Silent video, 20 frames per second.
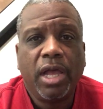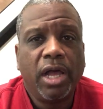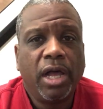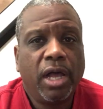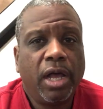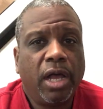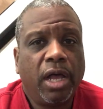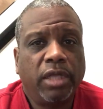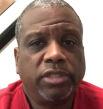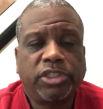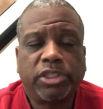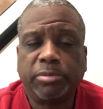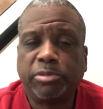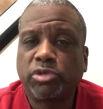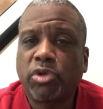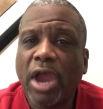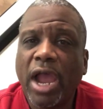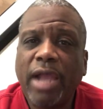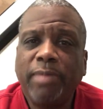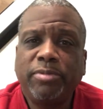Uh,
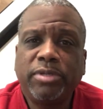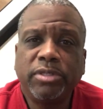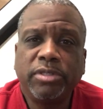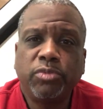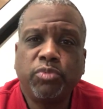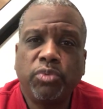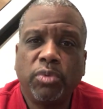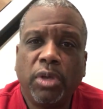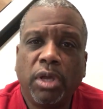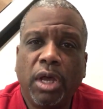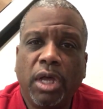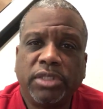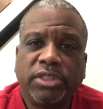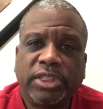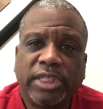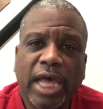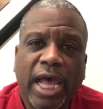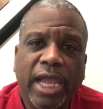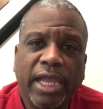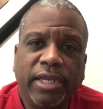subscribe to the uh,
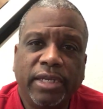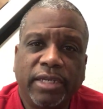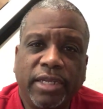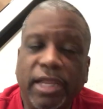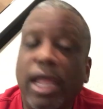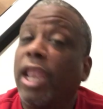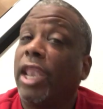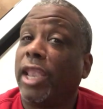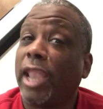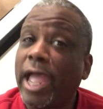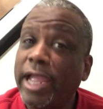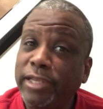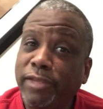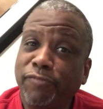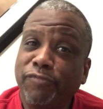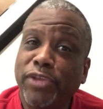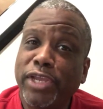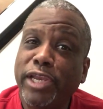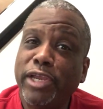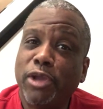site, like the
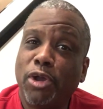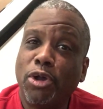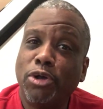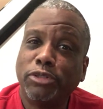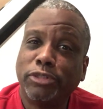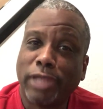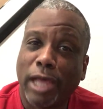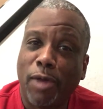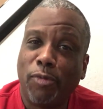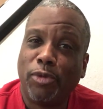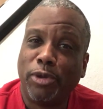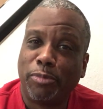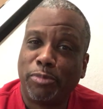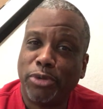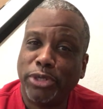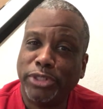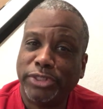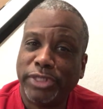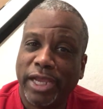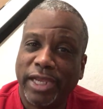videos, I would
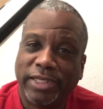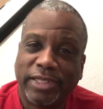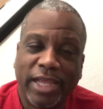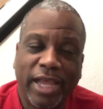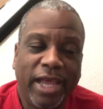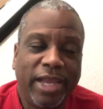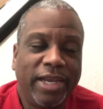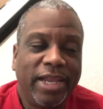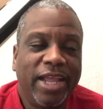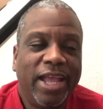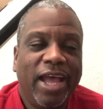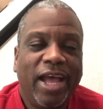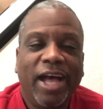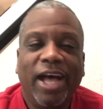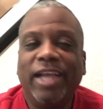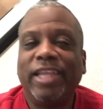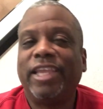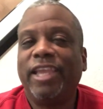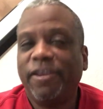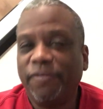appreciate that.
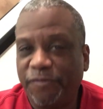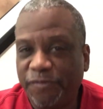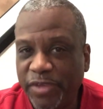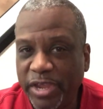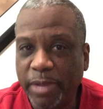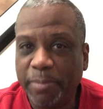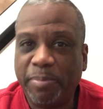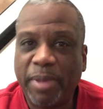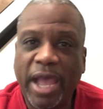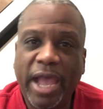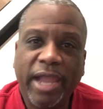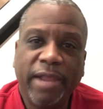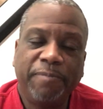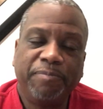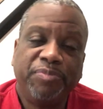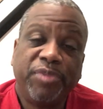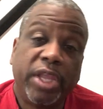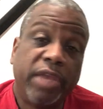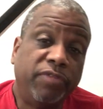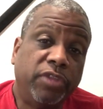Uh, give feedback.
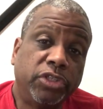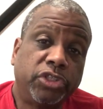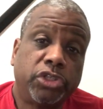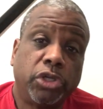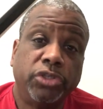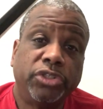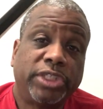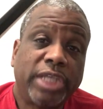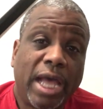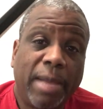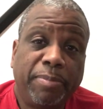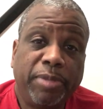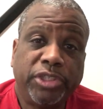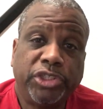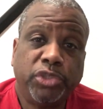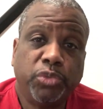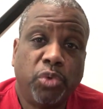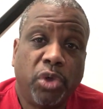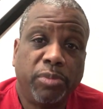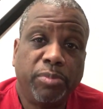If there's certain
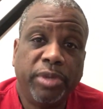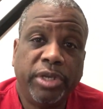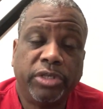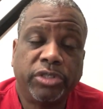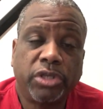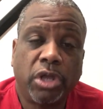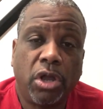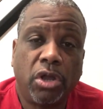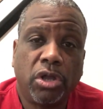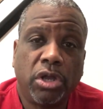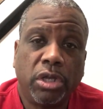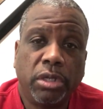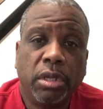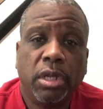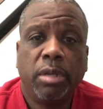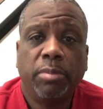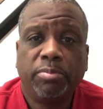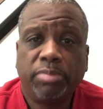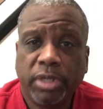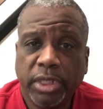topics you want me to talk on,
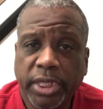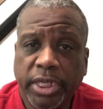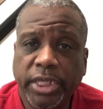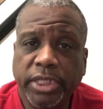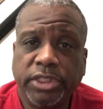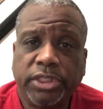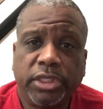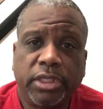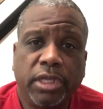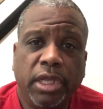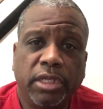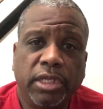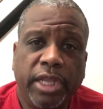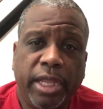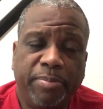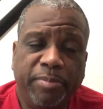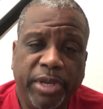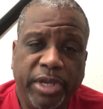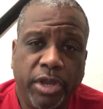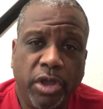please
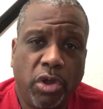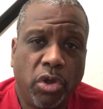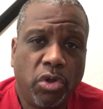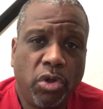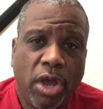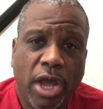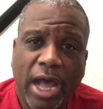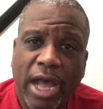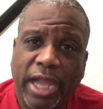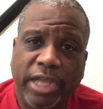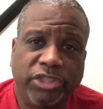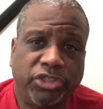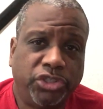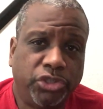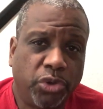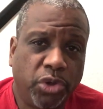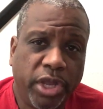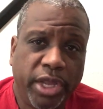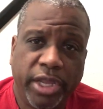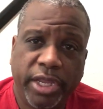let me know. I
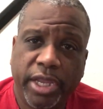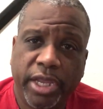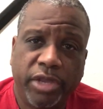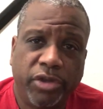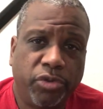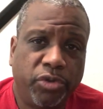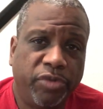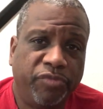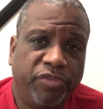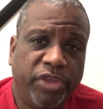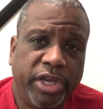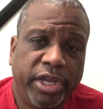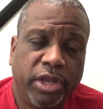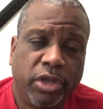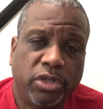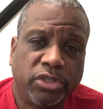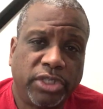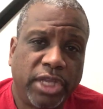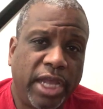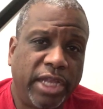enjoy, again, doing
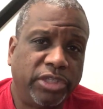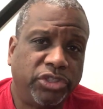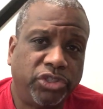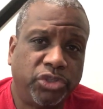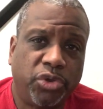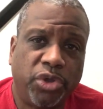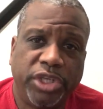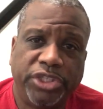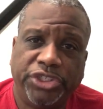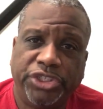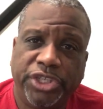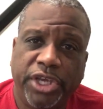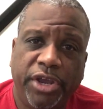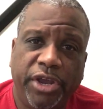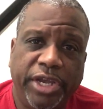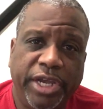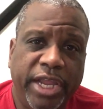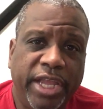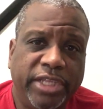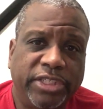videos. I enjoy
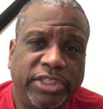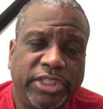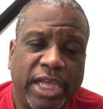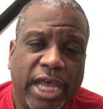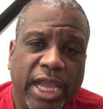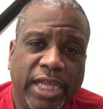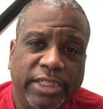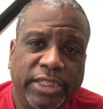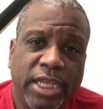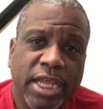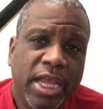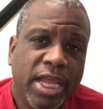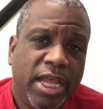sharing insights.